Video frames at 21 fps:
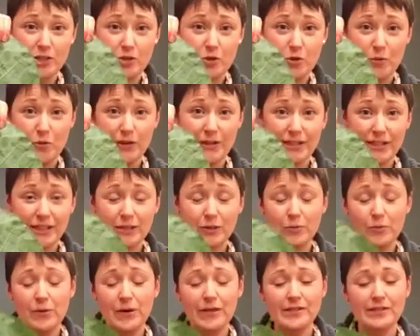You don't want to get
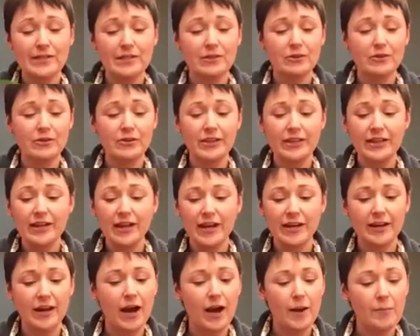the ones that are already
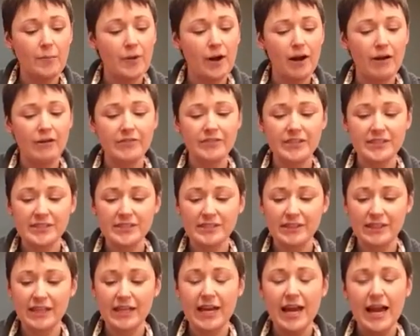cut up,
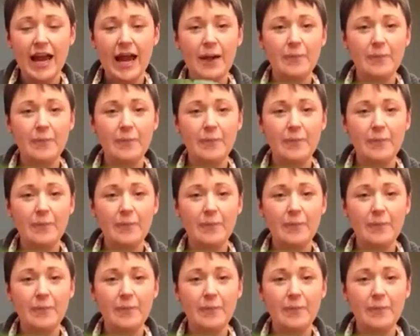obviously.